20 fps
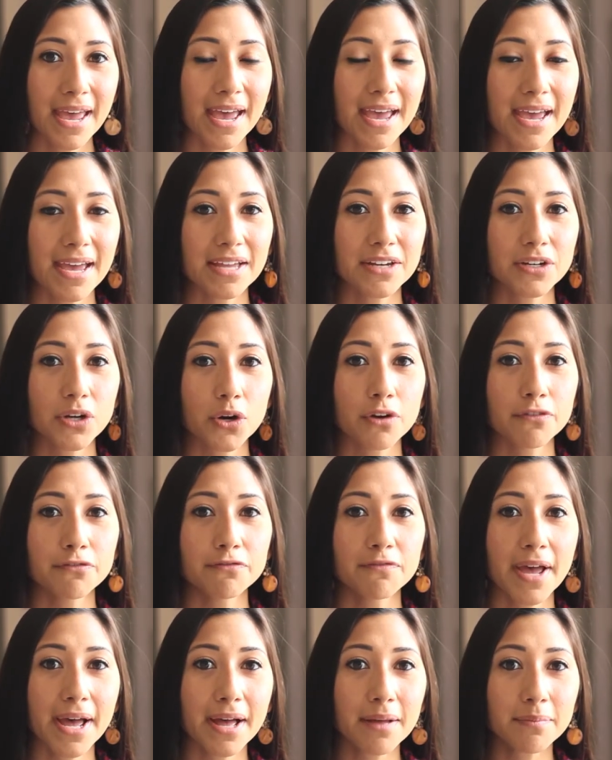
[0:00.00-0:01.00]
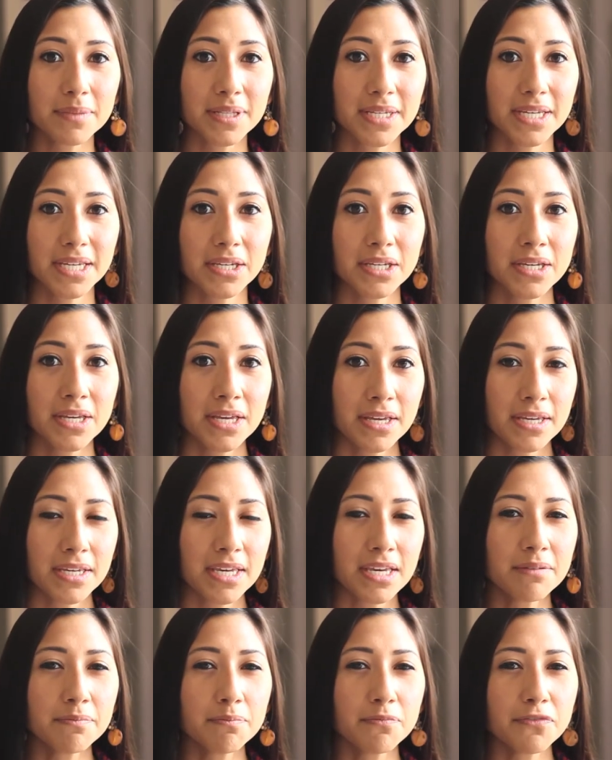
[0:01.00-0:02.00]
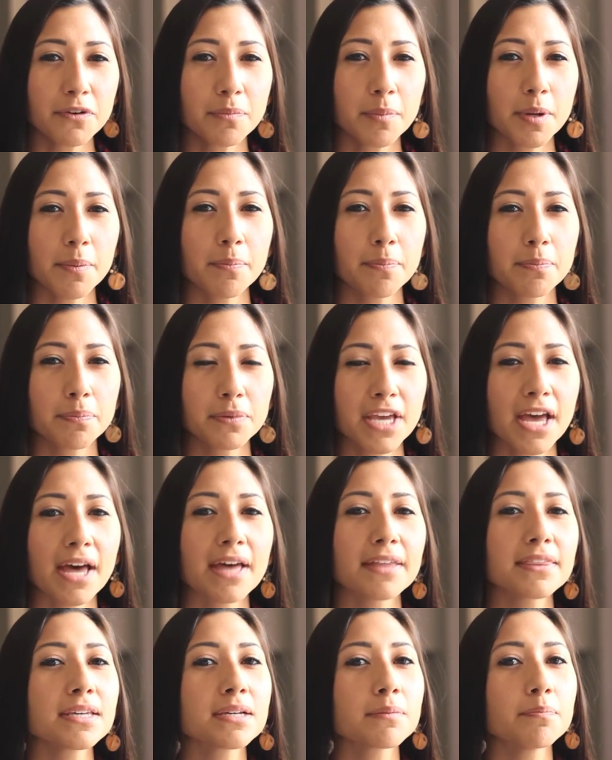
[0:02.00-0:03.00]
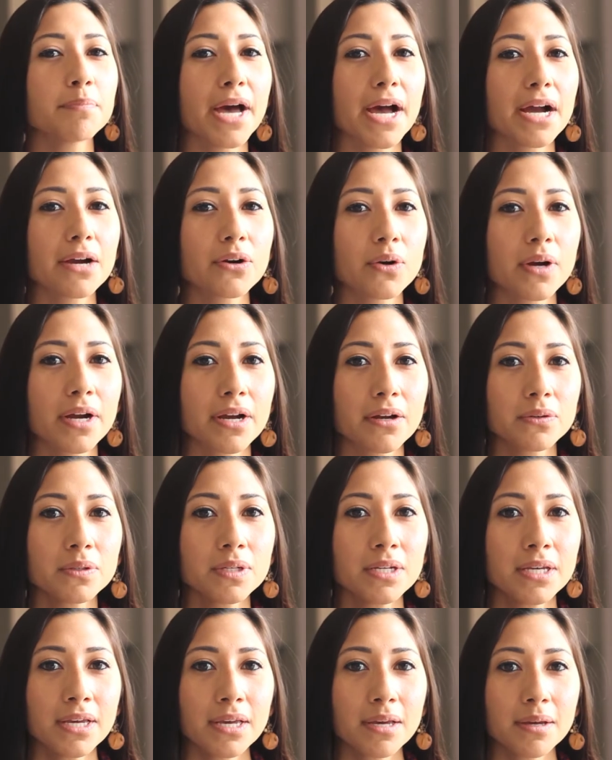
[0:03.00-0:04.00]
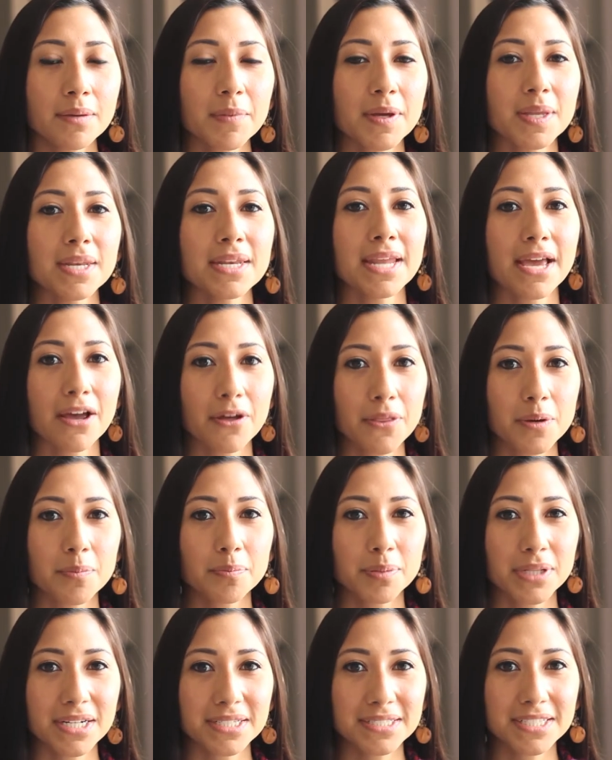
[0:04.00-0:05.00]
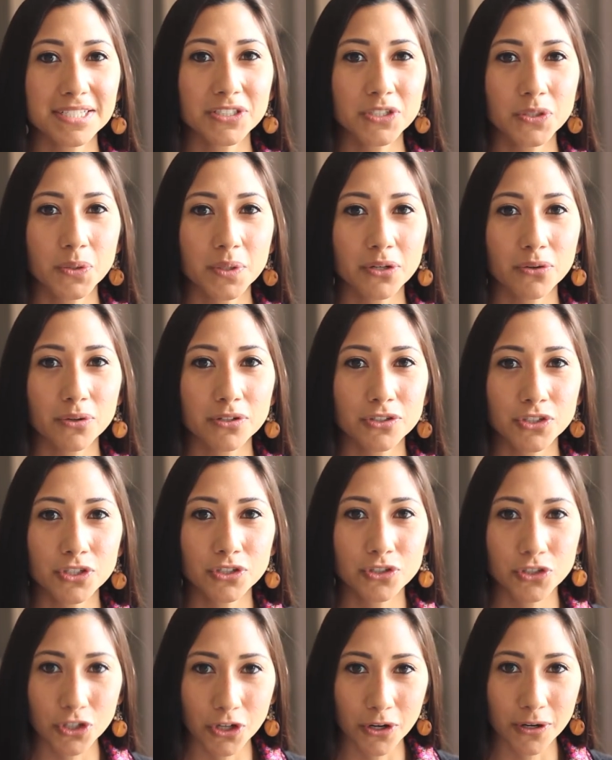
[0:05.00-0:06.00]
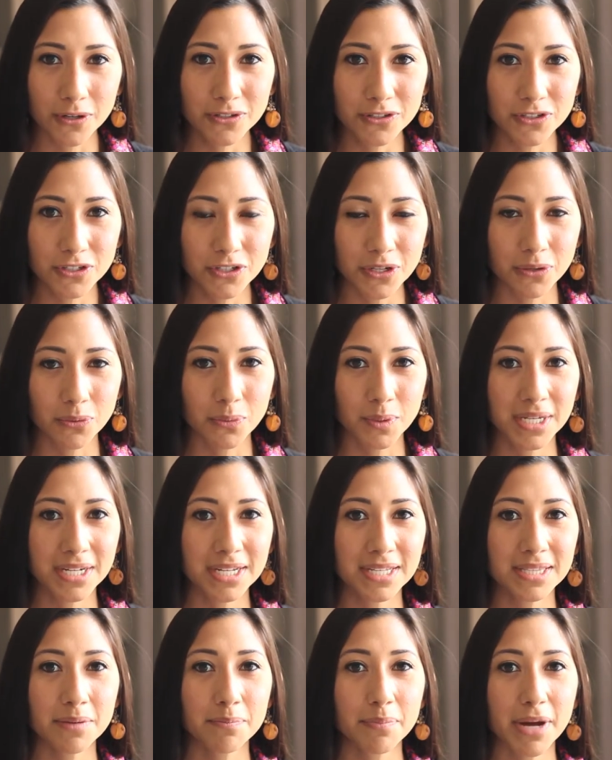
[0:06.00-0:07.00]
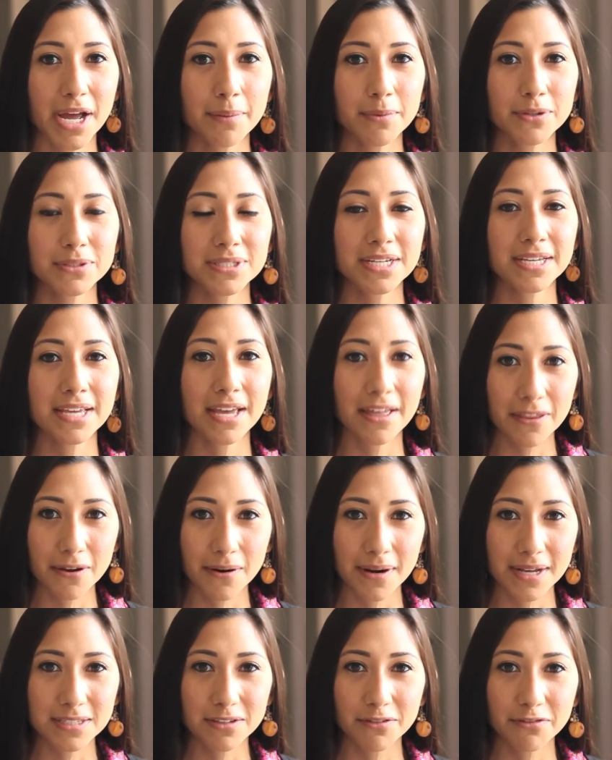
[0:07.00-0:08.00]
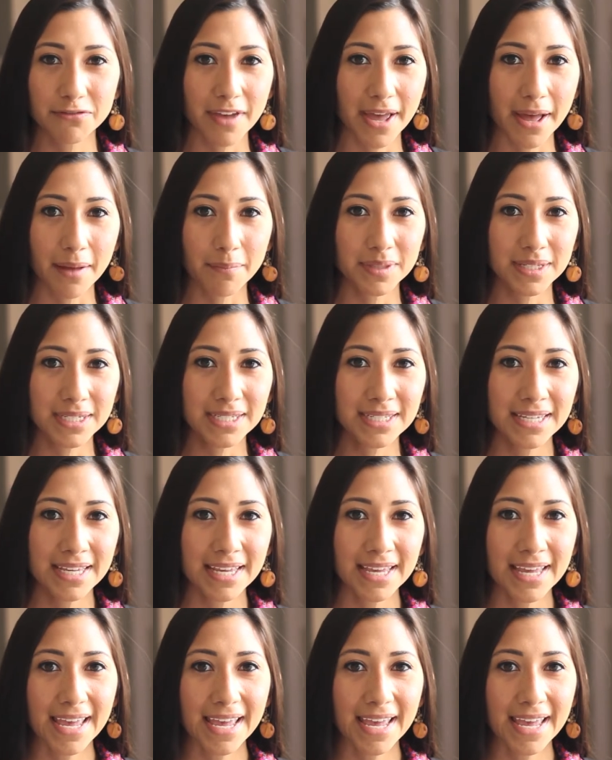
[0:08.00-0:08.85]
And her family came from a Catholic background, but now they're plugged into a Christian church. They're reading the Bible together as a family.